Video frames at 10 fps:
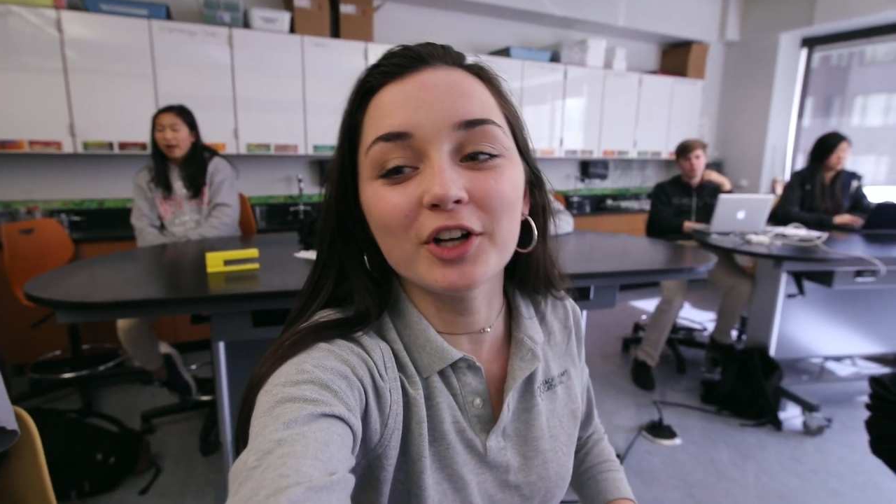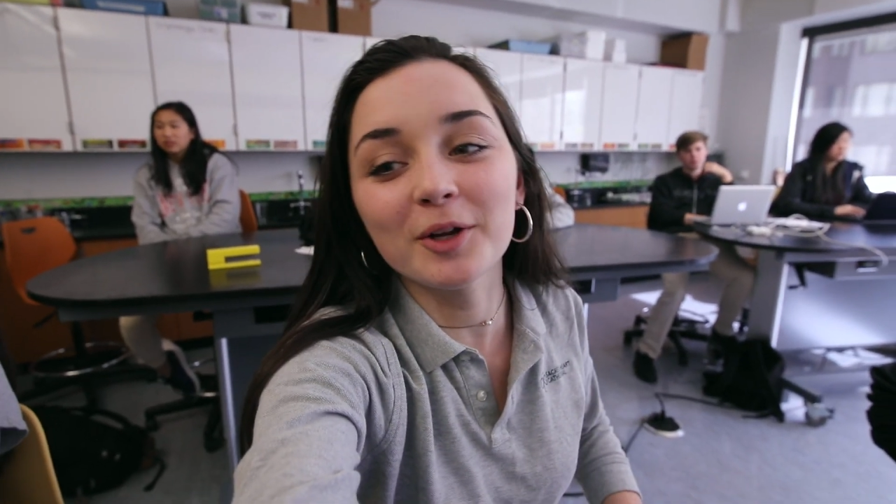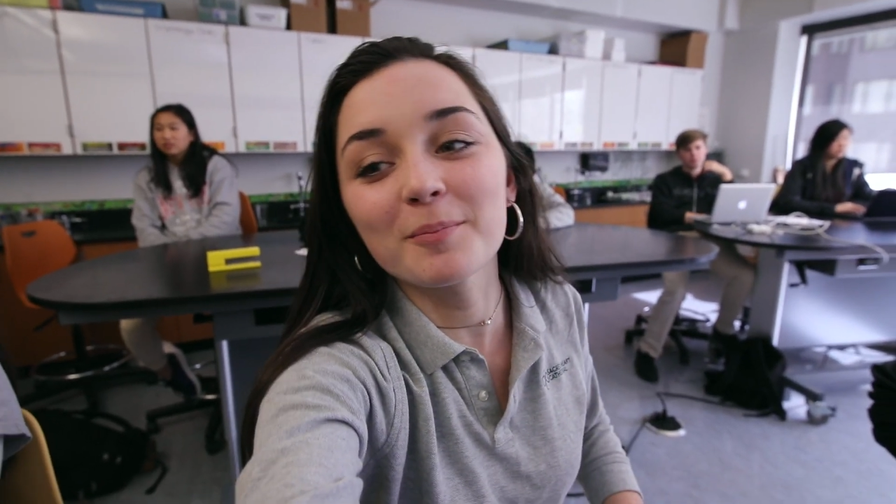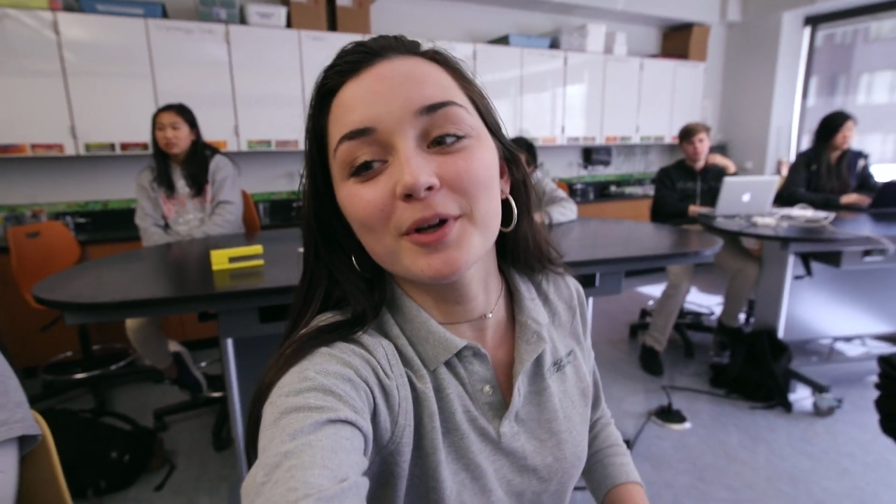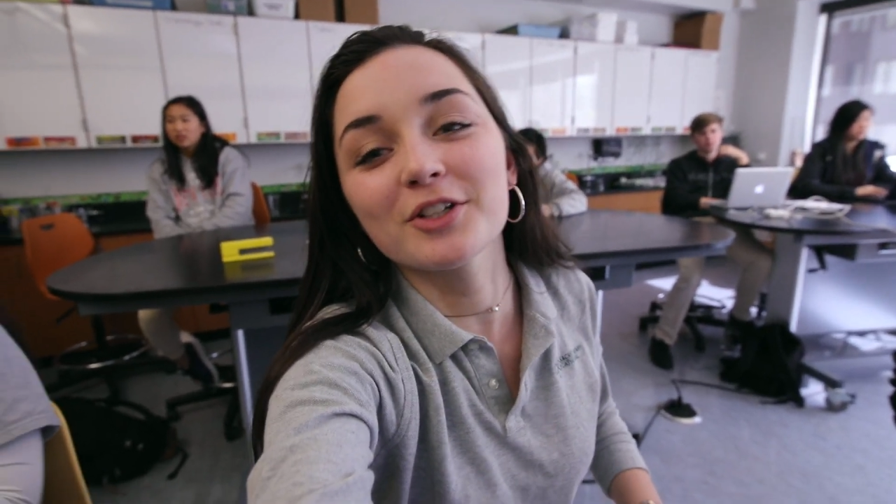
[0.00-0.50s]
on
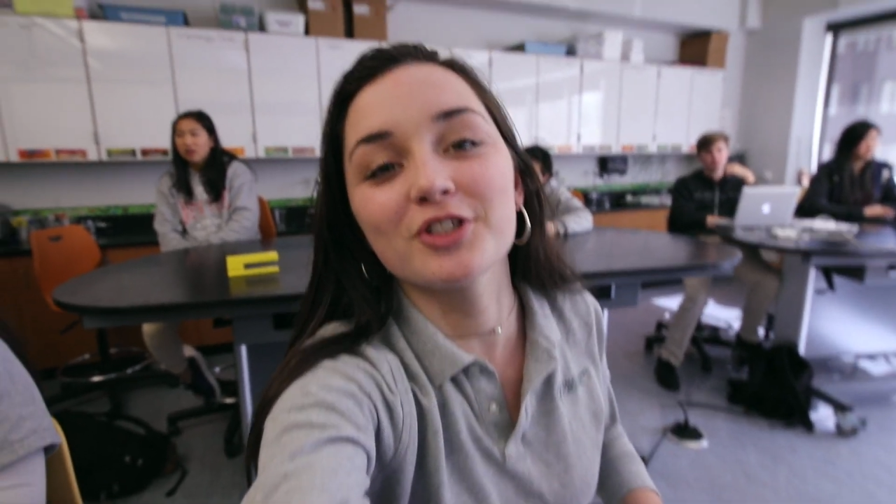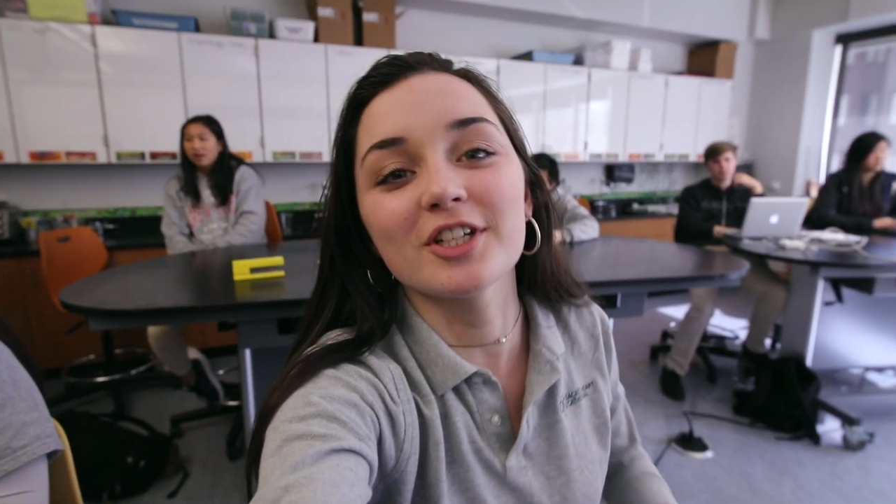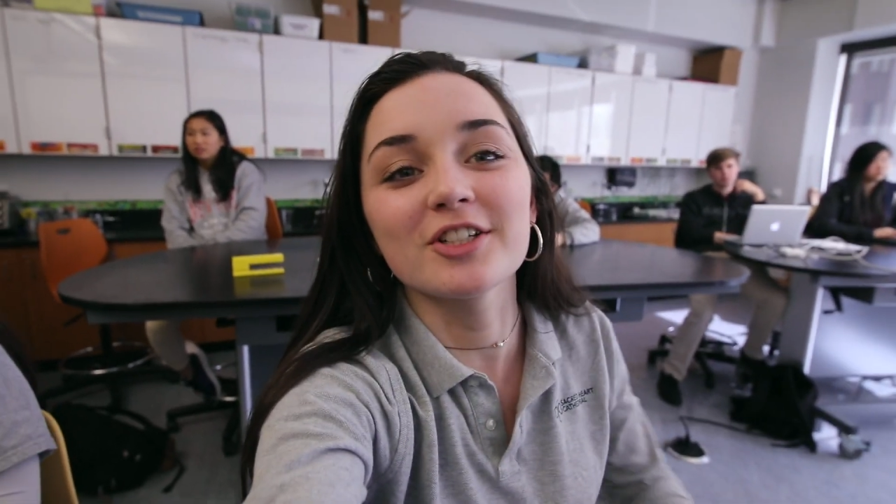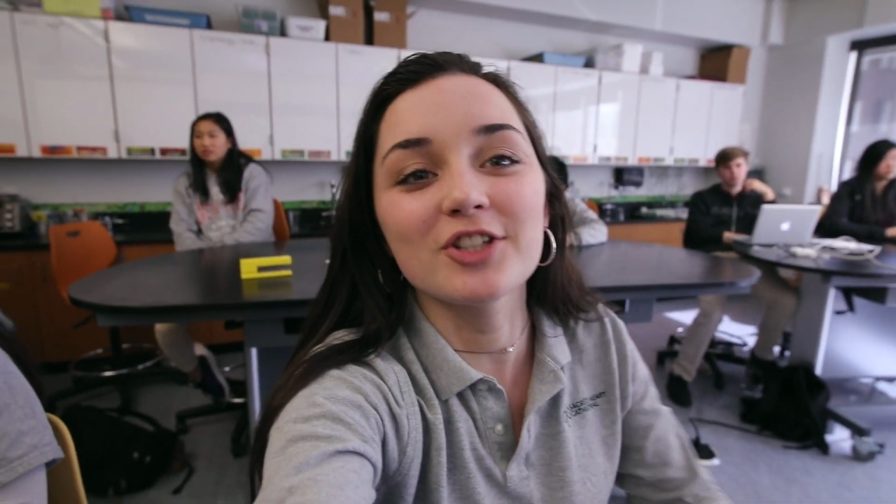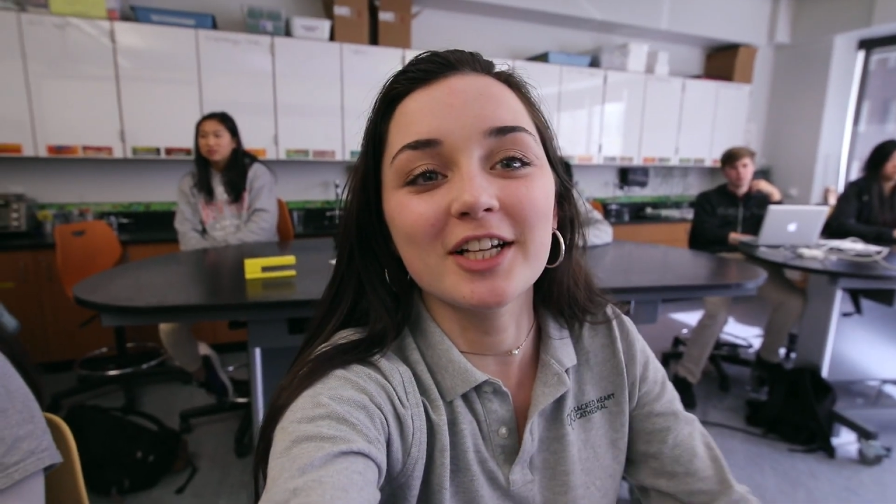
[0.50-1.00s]

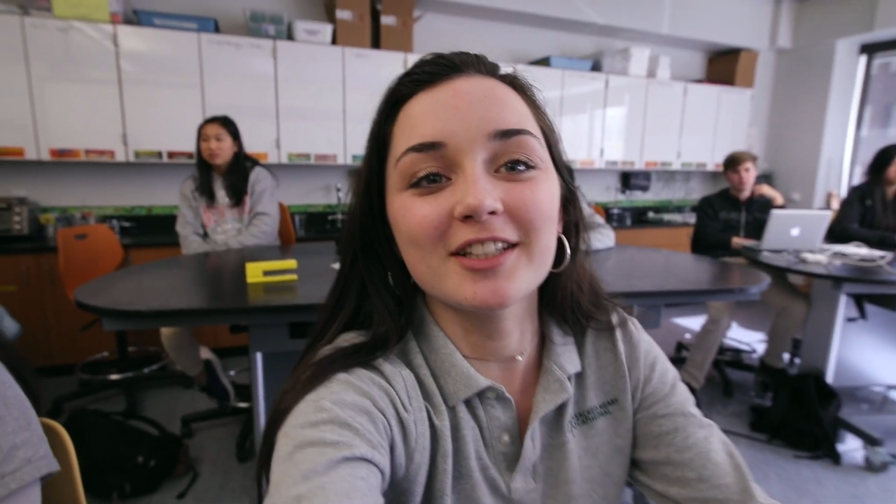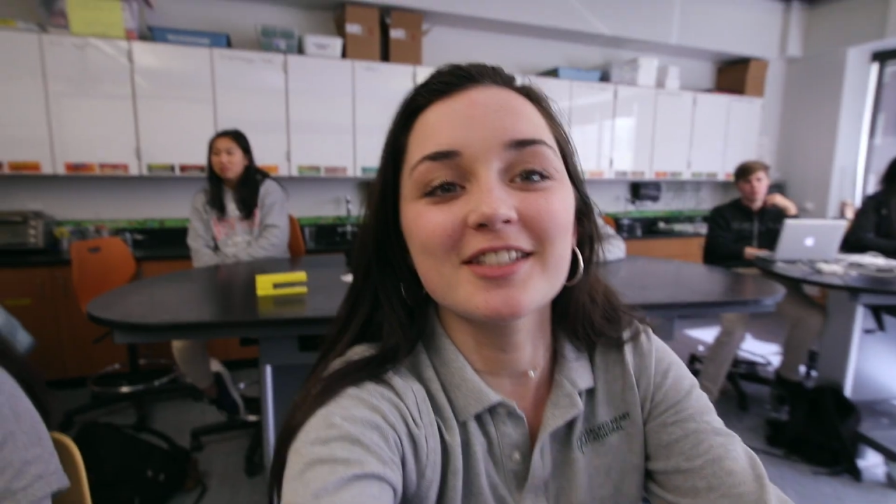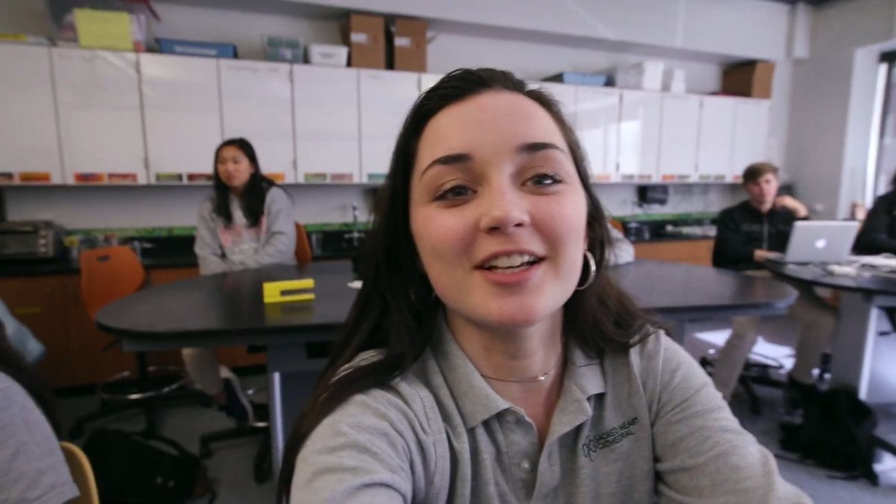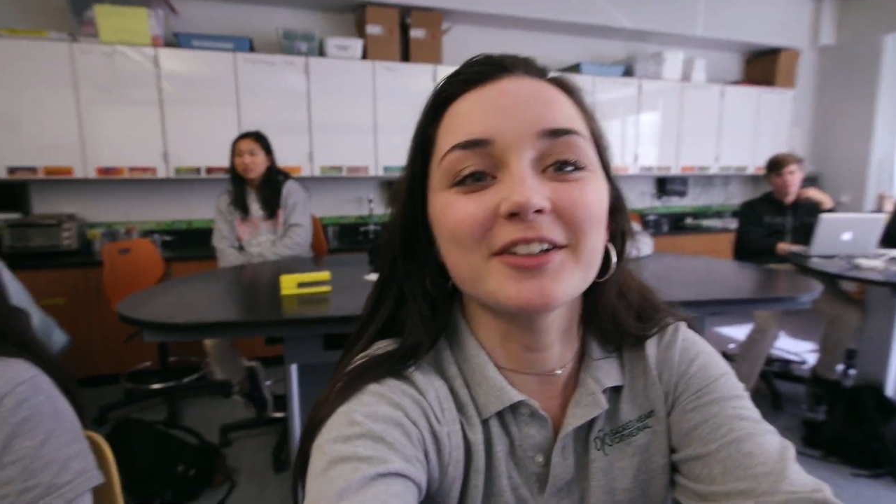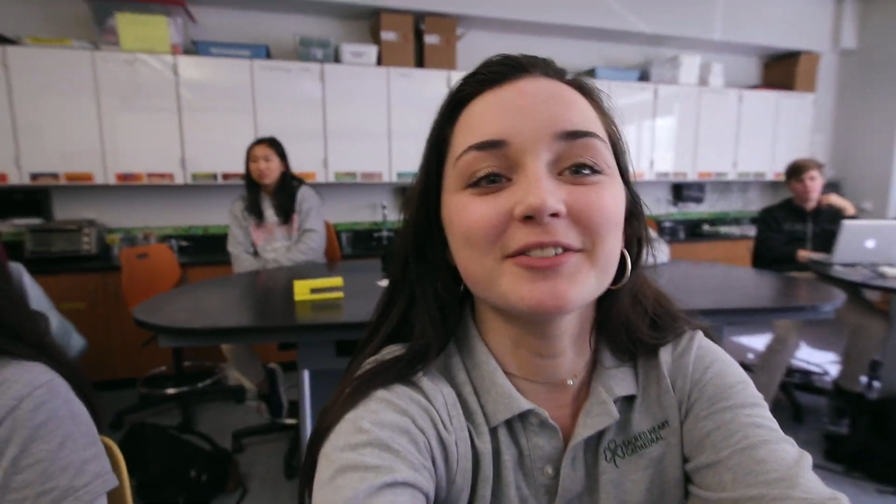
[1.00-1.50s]
combustion. Check
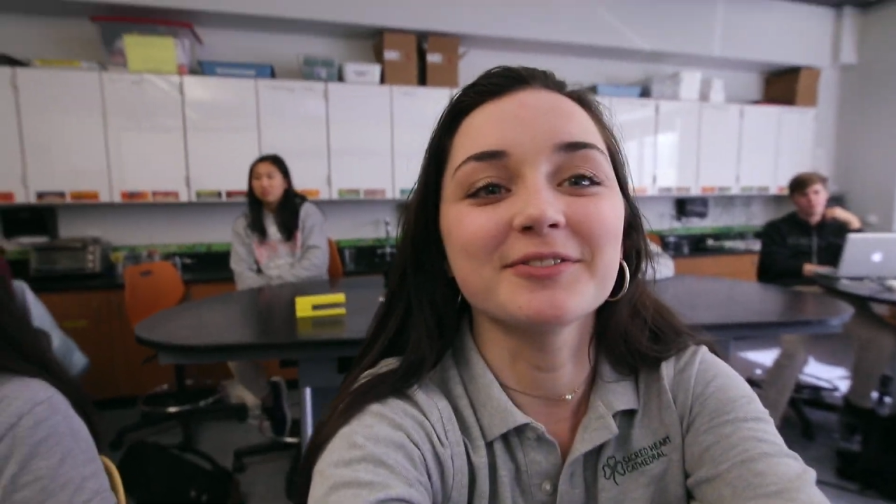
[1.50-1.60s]
this out.